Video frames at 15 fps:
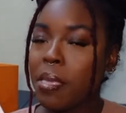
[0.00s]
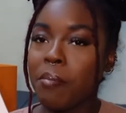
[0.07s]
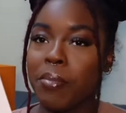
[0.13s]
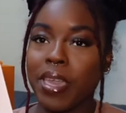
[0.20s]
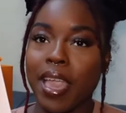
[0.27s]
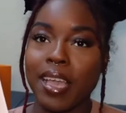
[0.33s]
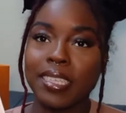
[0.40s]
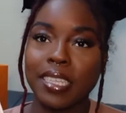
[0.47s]
But
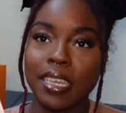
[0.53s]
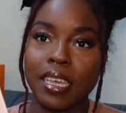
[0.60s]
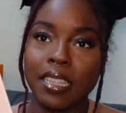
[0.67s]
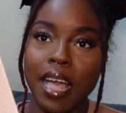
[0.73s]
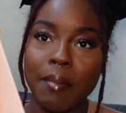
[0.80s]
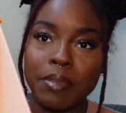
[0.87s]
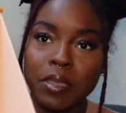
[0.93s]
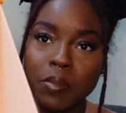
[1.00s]
yeah, it's a
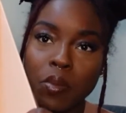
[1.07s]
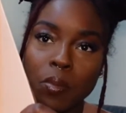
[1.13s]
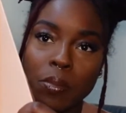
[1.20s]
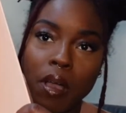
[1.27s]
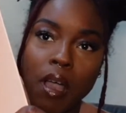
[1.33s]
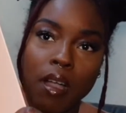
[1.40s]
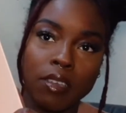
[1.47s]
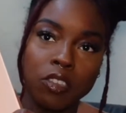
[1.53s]
collapsible
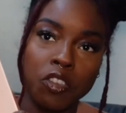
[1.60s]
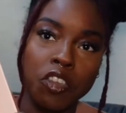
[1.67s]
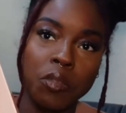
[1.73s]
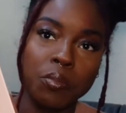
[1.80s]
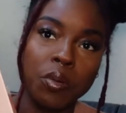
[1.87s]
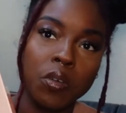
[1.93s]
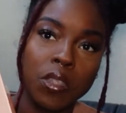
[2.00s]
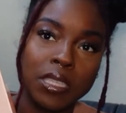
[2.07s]
box, so you can
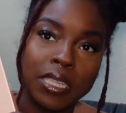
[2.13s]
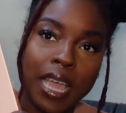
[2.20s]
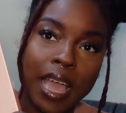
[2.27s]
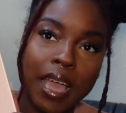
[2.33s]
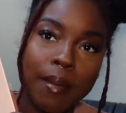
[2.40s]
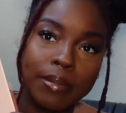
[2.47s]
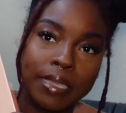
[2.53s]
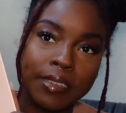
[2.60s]
pull the tabs